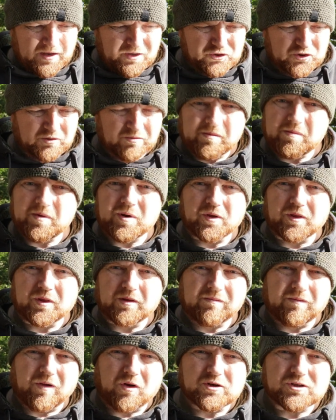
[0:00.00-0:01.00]
In some of my
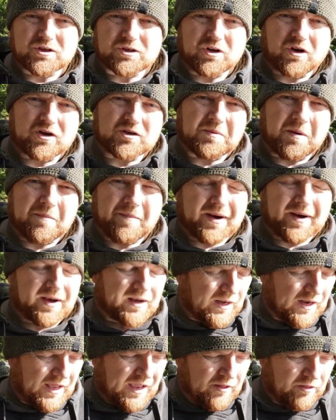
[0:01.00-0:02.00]
other vlogs, I talked about
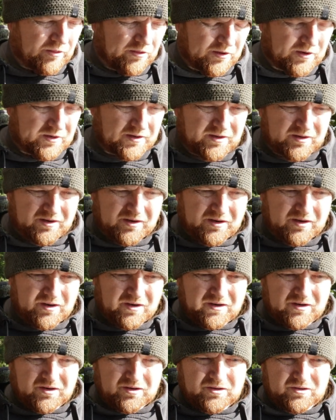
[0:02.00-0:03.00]
mental health, and
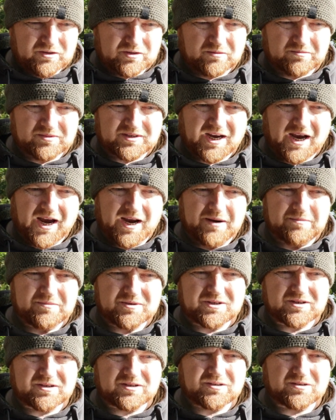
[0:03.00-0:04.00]

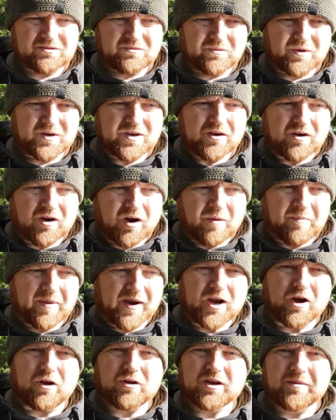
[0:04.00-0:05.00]
sometimes when you've got to
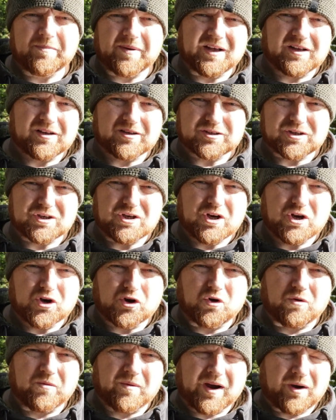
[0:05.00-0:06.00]
pay all your bills and you
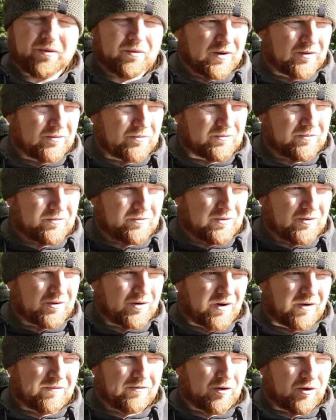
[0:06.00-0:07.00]
come out
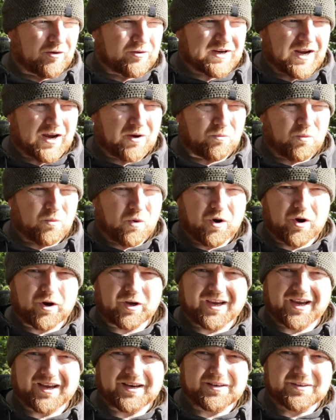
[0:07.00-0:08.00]
of lockdown
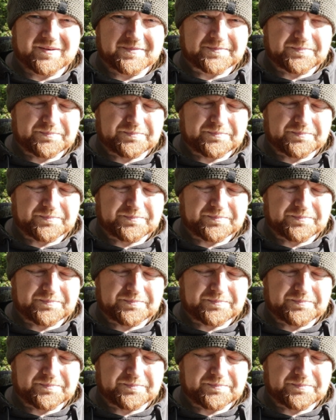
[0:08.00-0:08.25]
working,